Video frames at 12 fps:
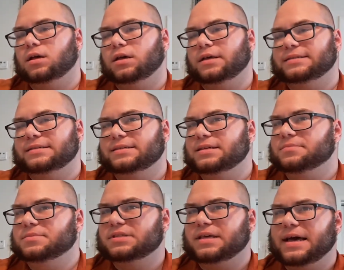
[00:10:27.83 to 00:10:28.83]
it
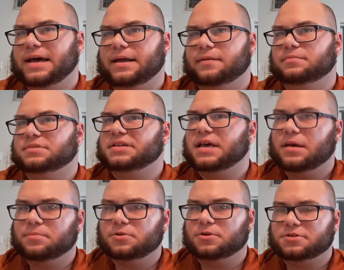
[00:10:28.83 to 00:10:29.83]
seems that
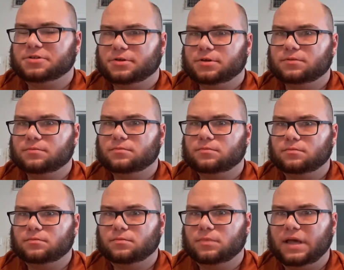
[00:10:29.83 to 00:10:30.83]
temperature
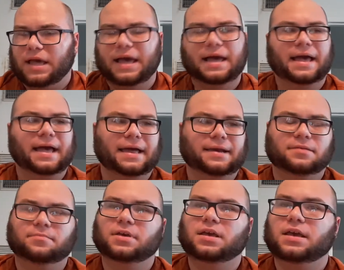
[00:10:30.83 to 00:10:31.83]
and
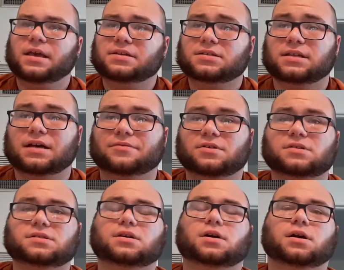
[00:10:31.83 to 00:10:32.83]
pH
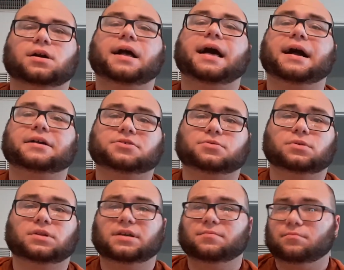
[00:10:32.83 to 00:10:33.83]
levels are
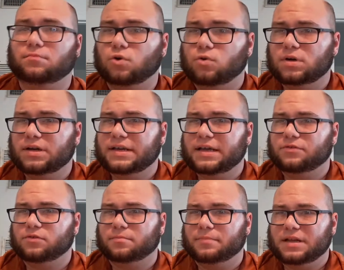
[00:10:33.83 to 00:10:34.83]
actually more
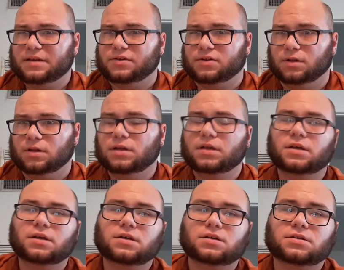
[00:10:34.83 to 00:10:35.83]
detrimental
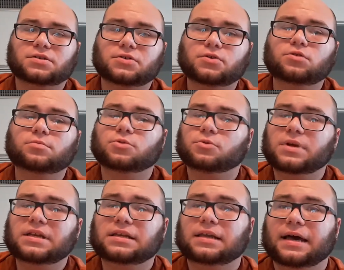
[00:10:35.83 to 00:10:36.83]
to
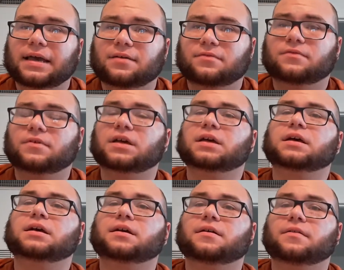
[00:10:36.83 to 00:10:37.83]
marine life
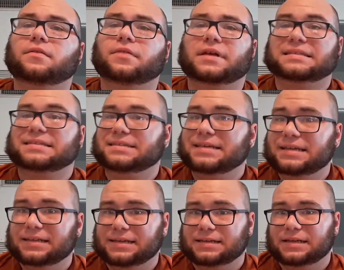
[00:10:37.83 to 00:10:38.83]
than
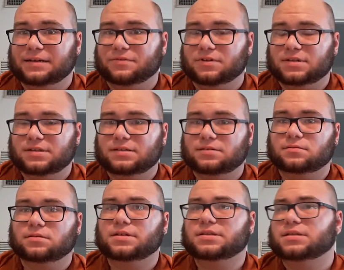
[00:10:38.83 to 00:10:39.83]
saline levels.
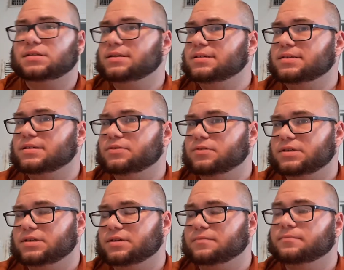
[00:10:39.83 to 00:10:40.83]
This is
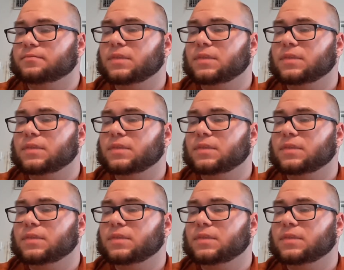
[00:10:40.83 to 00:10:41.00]
interesting.